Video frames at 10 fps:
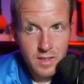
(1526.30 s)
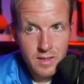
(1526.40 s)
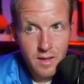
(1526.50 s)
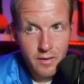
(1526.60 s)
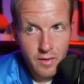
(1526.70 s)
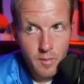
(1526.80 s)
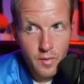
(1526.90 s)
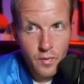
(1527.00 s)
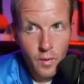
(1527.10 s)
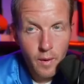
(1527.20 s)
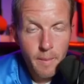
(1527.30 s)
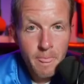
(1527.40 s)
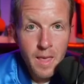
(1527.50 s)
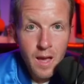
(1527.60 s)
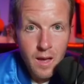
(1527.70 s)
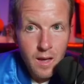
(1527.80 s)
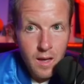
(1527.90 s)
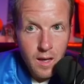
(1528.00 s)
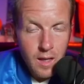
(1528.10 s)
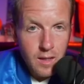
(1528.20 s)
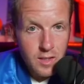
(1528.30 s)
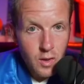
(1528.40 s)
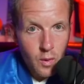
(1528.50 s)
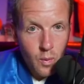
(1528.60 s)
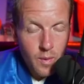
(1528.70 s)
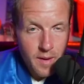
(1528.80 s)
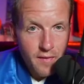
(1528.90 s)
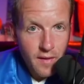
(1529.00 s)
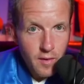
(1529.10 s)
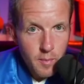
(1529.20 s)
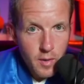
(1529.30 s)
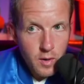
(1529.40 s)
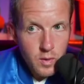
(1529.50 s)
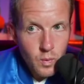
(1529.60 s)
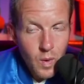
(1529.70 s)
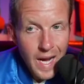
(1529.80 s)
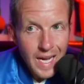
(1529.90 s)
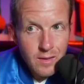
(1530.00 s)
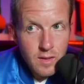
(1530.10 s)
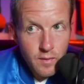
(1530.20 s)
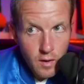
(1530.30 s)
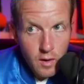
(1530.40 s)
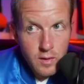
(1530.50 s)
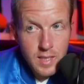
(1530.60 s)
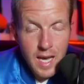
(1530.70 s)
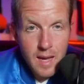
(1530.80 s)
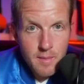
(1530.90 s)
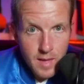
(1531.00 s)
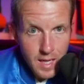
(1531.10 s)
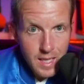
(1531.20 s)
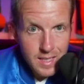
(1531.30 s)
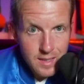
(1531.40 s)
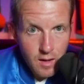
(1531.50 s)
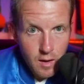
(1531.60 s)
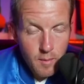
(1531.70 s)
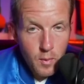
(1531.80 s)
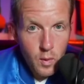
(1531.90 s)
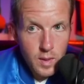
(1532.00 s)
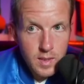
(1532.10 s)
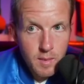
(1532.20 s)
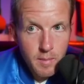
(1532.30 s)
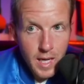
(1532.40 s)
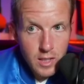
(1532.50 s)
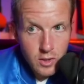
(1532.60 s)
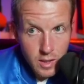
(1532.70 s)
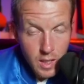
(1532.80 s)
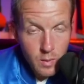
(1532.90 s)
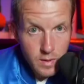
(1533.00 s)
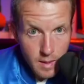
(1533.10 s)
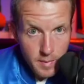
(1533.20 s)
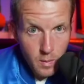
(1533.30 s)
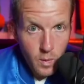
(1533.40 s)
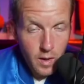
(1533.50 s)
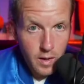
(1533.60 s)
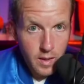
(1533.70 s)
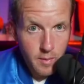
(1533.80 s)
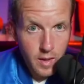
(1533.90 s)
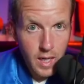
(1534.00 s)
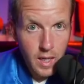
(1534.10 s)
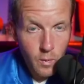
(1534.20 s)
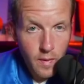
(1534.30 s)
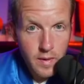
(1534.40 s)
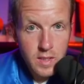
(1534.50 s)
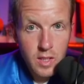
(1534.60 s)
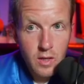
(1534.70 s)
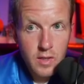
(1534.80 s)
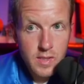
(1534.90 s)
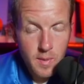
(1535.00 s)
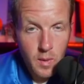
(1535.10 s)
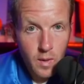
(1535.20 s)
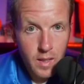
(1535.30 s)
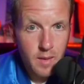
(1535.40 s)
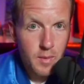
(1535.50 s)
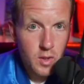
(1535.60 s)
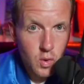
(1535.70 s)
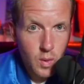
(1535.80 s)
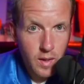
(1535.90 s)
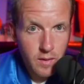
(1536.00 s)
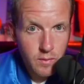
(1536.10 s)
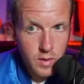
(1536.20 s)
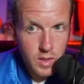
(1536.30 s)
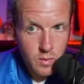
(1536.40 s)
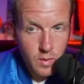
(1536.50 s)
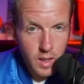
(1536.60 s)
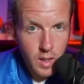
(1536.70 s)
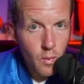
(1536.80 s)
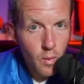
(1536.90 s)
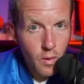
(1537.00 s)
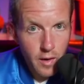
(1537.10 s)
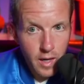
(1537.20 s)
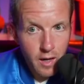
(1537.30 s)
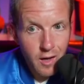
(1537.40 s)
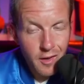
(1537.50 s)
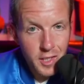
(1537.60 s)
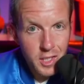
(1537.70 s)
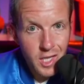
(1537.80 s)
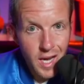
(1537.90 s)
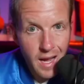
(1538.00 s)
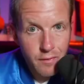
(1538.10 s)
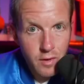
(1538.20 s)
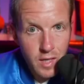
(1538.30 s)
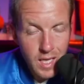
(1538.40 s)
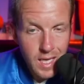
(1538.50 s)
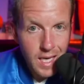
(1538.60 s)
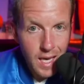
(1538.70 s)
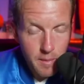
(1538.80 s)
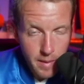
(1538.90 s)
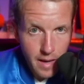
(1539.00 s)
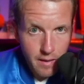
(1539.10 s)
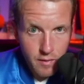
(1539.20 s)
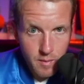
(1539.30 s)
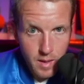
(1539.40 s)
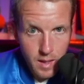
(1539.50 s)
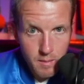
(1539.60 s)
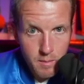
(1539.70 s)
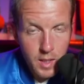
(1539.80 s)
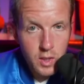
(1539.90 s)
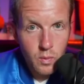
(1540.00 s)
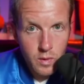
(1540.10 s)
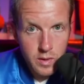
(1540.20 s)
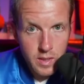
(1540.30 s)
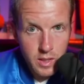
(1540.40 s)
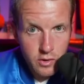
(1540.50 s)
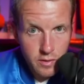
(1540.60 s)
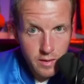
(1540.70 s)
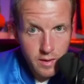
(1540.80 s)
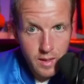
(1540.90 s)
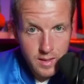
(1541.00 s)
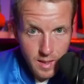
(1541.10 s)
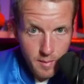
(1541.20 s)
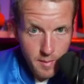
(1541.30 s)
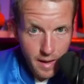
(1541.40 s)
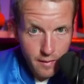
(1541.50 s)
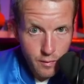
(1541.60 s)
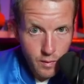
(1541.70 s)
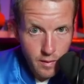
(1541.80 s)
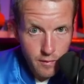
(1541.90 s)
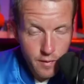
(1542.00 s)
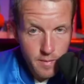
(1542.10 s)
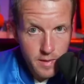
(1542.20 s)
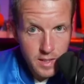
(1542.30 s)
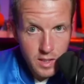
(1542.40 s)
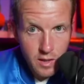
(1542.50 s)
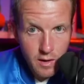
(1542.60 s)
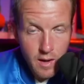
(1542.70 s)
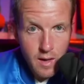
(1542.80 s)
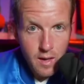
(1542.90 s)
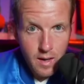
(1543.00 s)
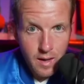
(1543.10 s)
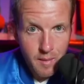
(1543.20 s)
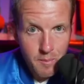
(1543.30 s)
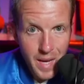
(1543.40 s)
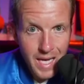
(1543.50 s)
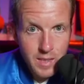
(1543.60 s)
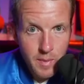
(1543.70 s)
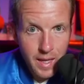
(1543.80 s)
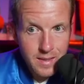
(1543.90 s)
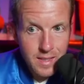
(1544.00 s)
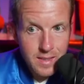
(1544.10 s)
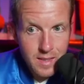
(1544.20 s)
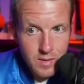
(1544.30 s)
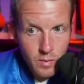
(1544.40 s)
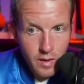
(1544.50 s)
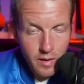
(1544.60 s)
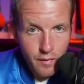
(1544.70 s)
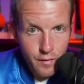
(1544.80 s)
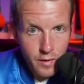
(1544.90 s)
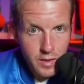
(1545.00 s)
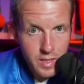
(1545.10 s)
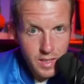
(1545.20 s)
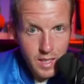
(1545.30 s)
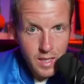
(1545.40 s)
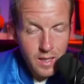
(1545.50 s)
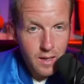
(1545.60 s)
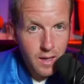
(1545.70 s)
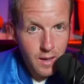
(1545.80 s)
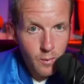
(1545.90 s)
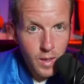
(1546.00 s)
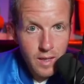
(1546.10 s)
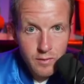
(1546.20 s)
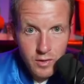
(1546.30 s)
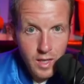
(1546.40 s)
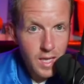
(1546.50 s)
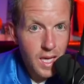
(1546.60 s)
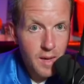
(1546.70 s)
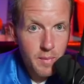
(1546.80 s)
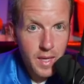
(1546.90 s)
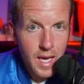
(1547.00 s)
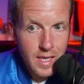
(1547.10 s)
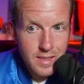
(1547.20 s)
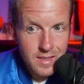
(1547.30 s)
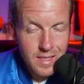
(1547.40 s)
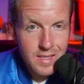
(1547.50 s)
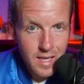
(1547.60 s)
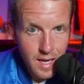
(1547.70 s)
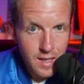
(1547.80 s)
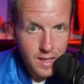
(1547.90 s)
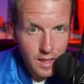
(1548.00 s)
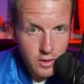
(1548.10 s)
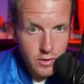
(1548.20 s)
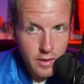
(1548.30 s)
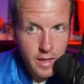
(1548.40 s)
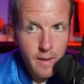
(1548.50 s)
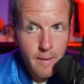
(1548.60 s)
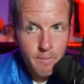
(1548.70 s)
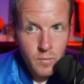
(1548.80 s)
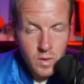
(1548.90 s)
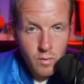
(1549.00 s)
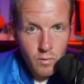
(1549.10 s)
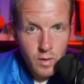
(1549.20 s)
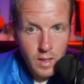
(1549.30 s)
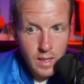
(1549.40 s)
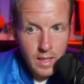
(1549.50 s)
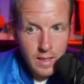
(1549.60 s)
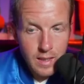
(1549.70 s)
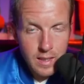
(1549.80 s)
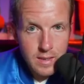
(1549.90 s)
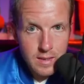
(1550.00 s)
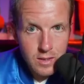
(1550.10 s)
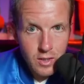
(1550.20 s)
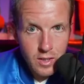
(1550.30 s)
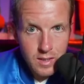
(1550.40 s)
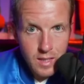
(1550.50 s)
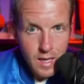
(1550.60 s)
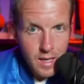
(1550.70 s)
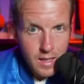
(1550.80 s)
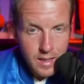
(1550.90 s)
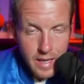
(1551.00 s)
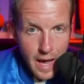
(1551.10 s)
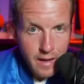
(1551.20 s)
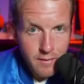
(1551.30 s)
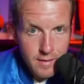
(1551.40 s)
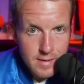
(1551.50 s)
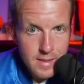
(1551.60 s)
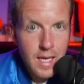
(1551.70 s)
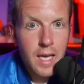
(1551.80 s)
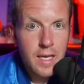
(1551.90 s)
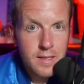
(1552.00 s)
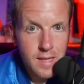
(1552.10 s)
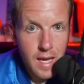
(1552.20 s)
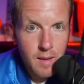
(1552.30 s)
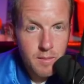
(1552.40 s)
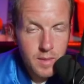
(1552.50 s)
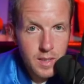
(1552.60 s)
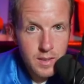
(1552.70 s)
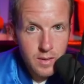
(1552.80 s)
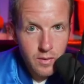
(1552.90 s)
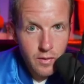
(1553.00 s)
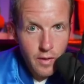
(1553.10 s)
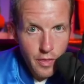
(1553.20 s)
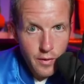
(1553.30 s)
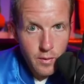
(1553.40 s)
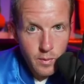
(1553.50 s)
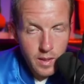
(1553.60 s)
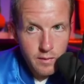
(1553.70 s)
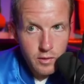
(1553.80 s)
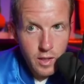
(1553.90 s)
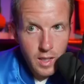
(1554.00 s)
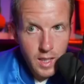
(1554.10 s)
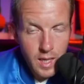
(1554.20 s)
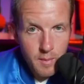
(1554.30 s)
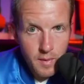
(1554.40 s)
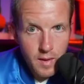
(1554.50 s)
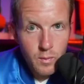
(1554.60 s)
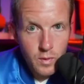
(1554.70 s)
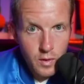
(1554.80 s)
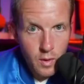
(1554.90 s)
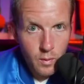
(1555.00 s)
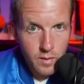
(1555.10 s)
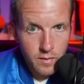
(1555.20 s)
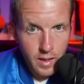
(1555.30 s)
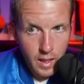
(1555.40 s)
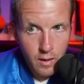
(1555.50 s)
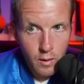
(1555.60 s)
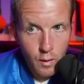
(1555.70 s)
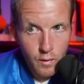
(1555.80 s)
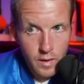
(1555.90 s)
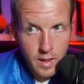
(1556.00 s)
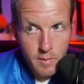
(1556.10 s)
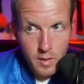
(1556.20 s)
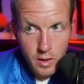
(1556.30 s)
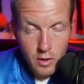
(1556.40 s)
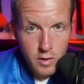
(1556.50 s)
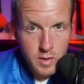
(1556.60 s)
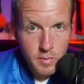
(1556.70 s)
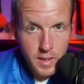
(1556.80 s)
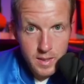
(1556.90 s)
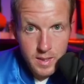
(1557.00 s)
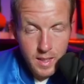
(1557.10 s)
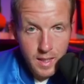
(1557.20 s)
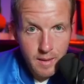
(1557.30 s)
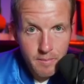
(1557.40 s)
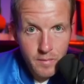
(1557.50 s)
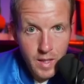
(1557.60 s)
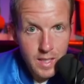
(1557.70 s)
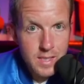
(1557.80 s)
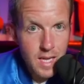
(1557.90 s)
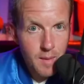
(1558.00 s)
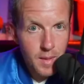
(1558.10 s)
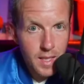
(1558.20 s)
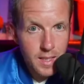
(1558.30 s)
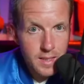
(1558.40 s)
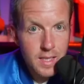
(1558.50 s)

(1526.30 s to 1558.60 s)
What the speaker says: longer than before. Let's go to one of my favorite Broncos wideouts of all time. That is our boy Tim Patrick. He will not be wearing number 81 this year. He's going to be wearing number 12, which is what he wore in college after he came back from a much worse injury than he's coming back from this year. Back-to-back seasons where first week of training camp he has season-ending injury. So really, let's just not even say his name until the third week of training camp, and then we'll know we've overcome the curse. But his name is